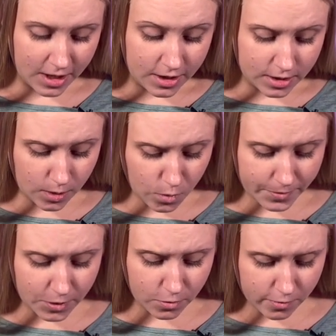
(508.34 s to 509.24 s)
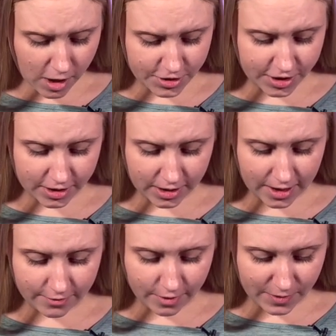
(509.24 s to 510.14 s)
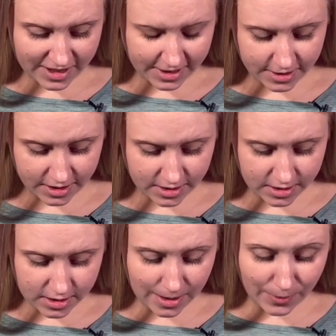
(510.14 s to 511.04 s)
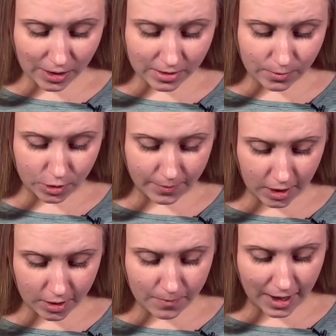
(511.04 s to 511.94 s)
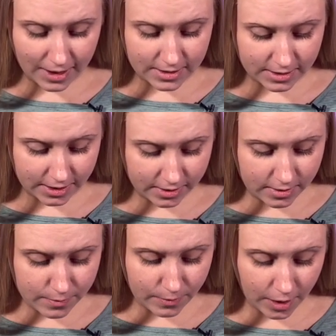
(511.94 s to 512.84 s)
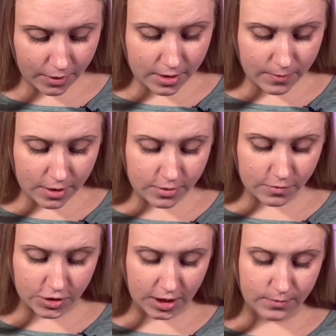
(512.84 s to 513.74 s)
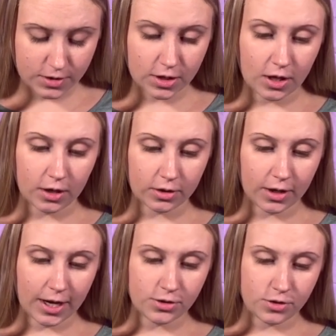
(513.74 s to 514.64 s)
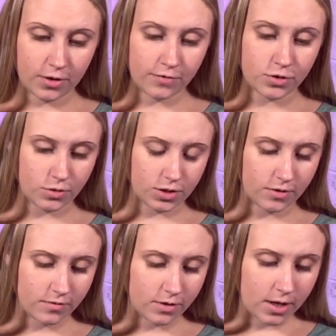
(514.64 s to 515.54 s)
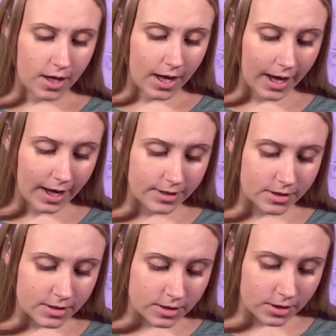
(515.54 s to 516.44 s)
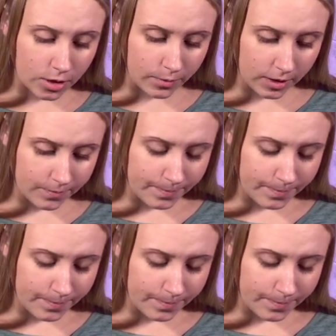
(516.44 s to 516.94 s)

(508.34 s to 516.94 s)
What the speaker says: Some women were watching from a distance. Among them were Mary Magdalene, Mary the mother of James the younger and of Joseph, and Salome.